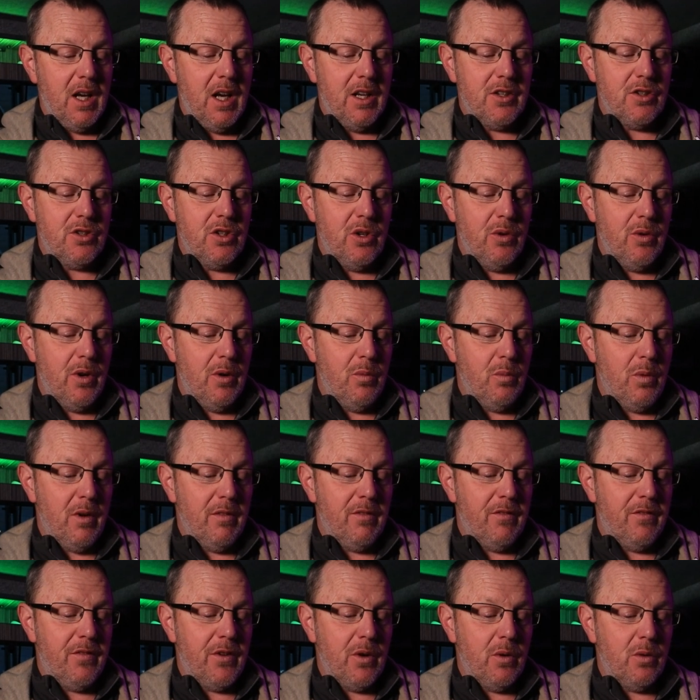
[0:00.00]
It's a
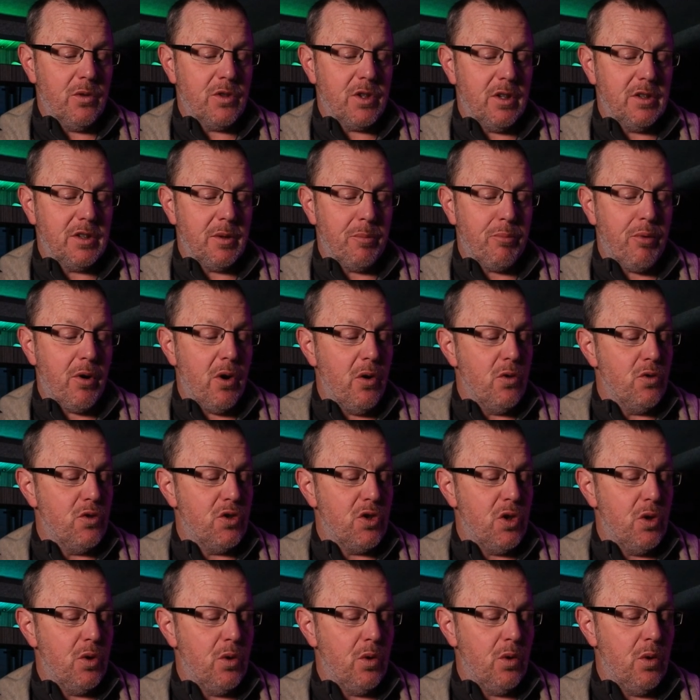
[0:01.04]
2-in-1 filter. It's a Pro
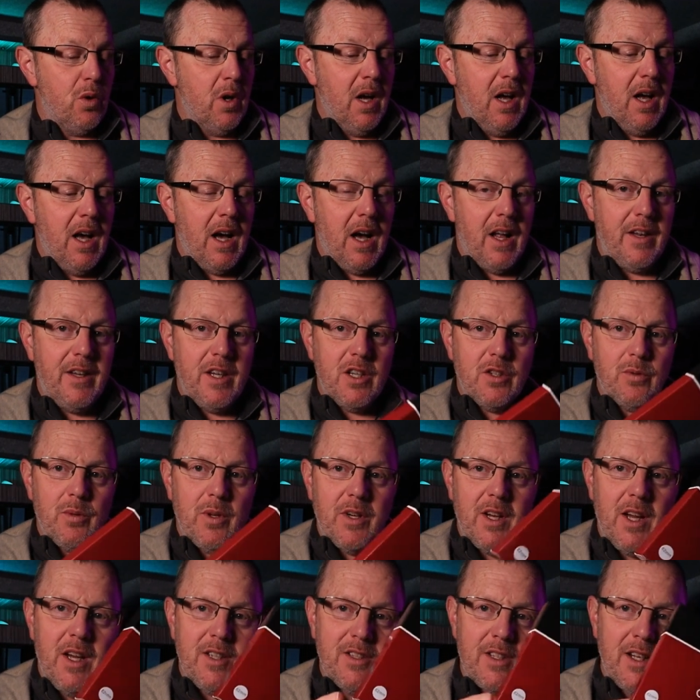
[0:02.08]
2. And this
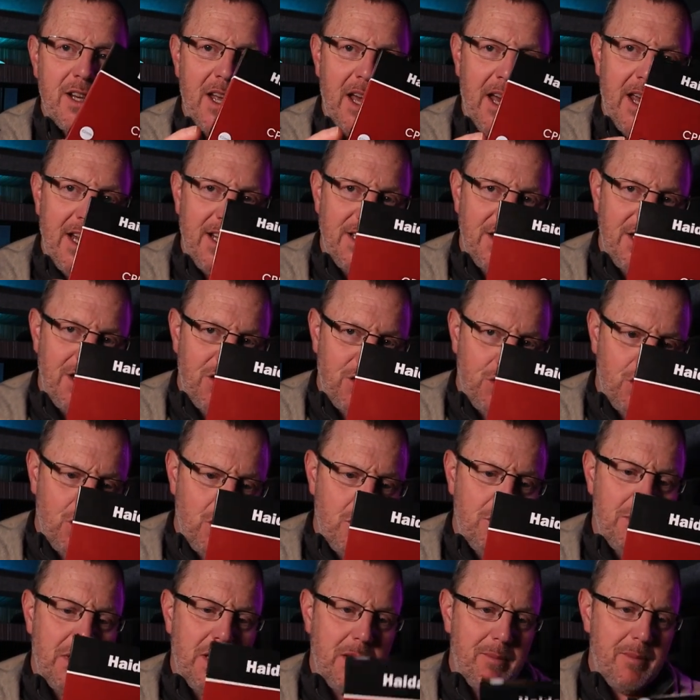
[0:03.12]
one is an
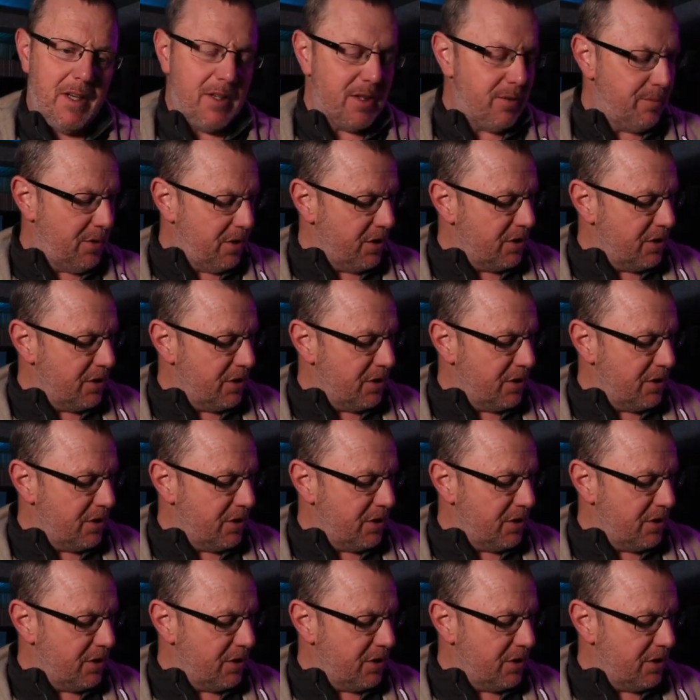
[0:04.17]
82 millimeter.